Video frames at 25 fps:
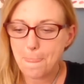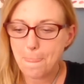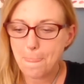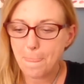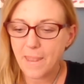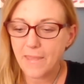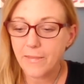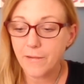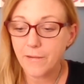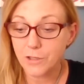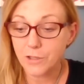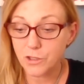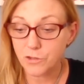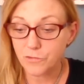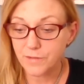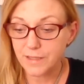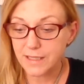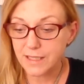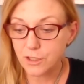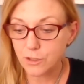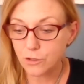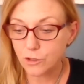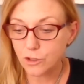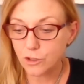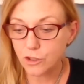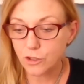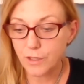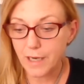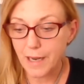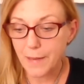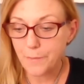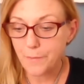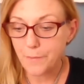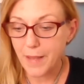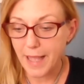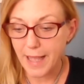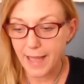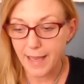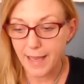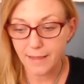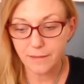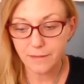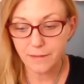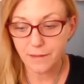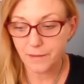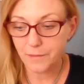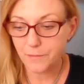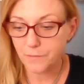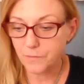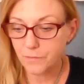there was a researcher at Penn,
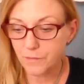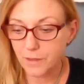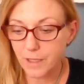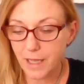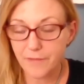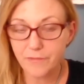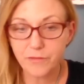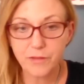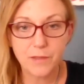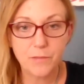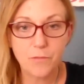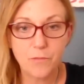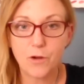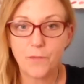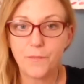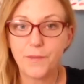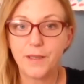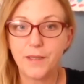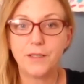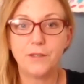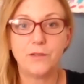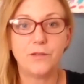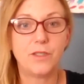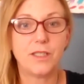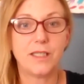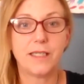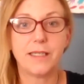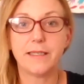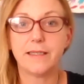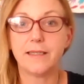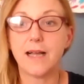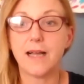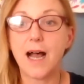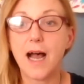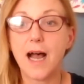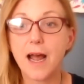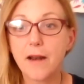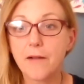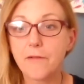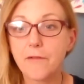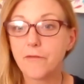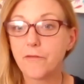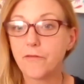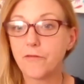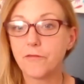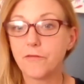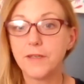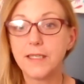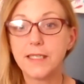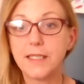a lovely woman who did a lot of
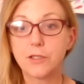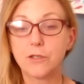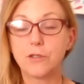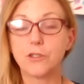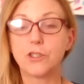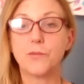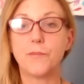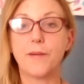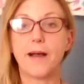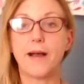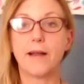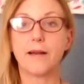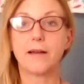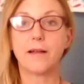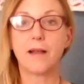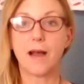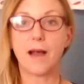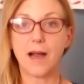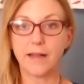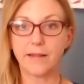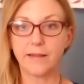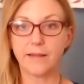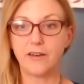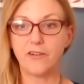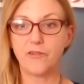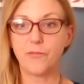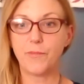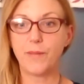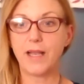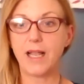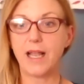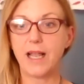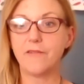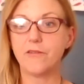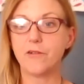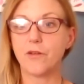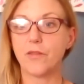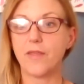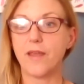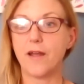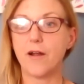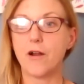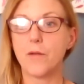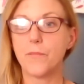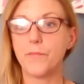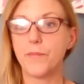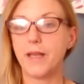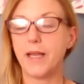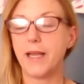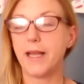research about cognitive behavior
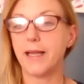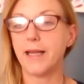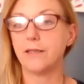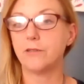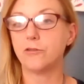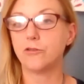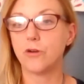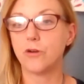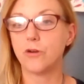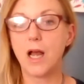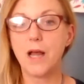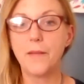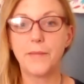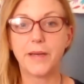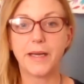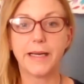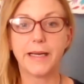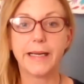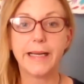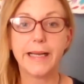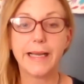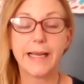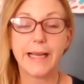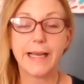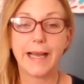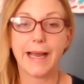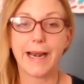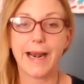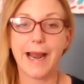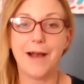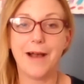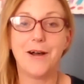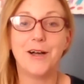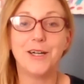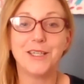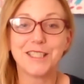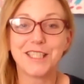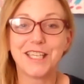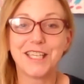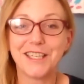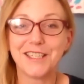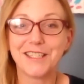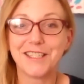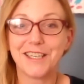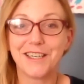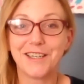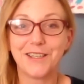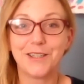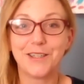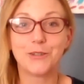therapy and trauma. And I was a
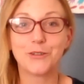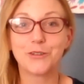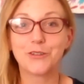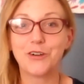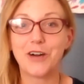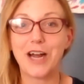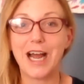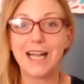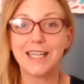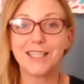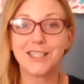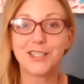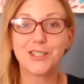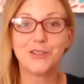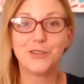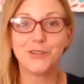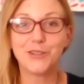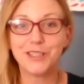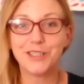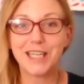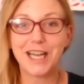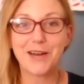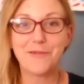little old grad student at